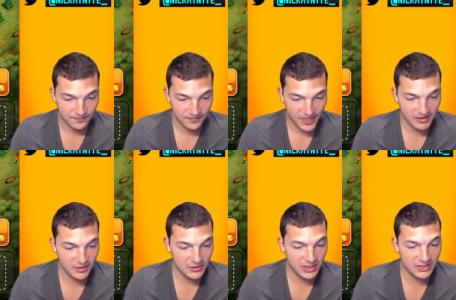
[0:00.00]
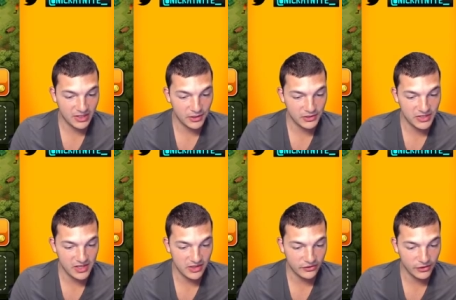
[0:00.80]
I've never seen a Town Hall 10
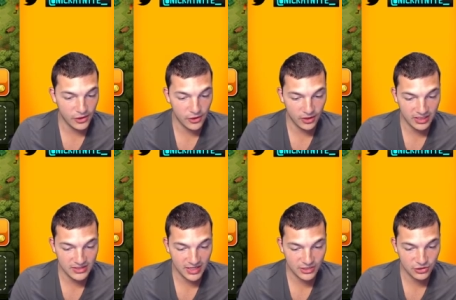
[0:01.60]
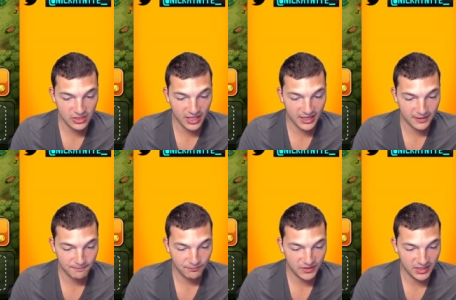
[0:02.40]
this low, and he's actually like,
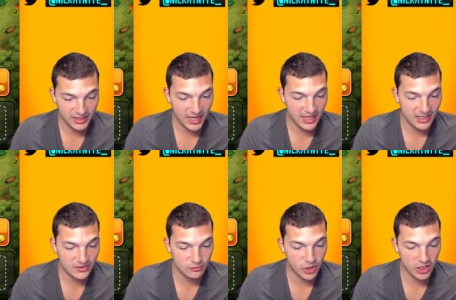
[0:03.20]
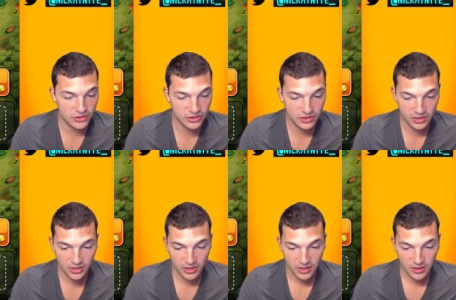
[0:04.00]
yeah, he's rushed,
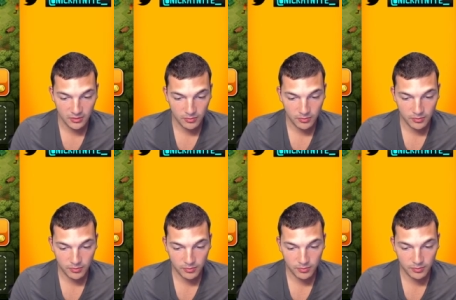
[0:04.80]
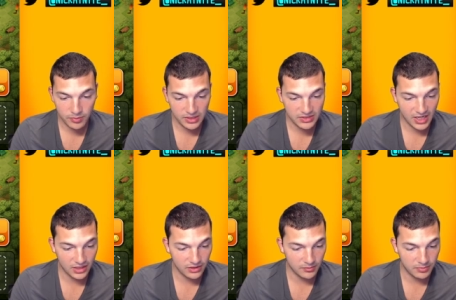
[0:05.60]
but he's got
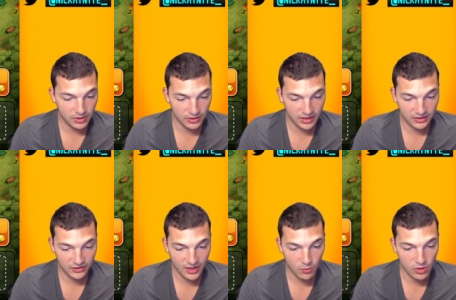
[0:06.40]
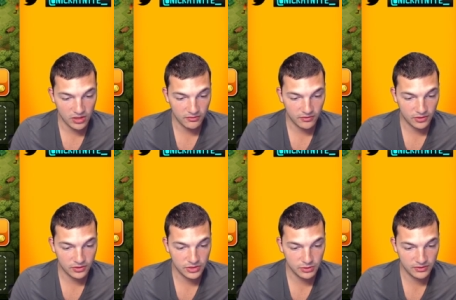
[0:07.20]
all the buildings. He's got 1 Inferno,
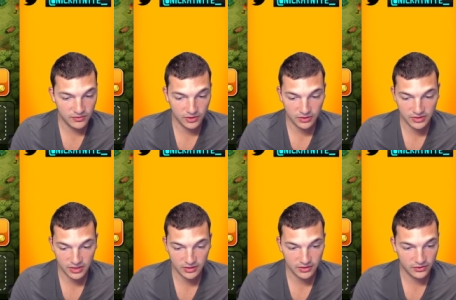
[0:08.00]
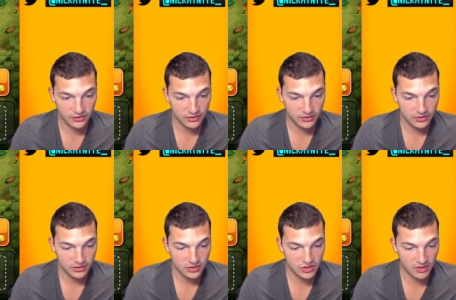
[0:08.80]
2 Inferno towers,
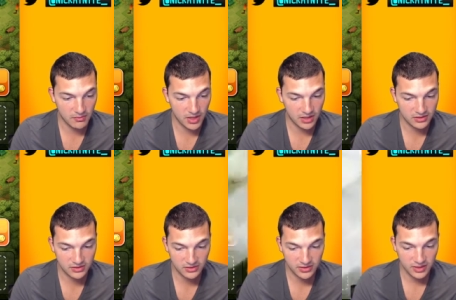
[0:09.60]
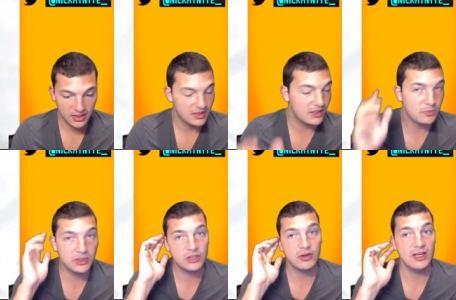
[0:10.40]
gem box. That's
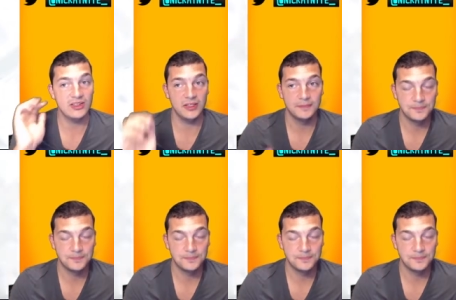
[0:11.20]
pretty crazy.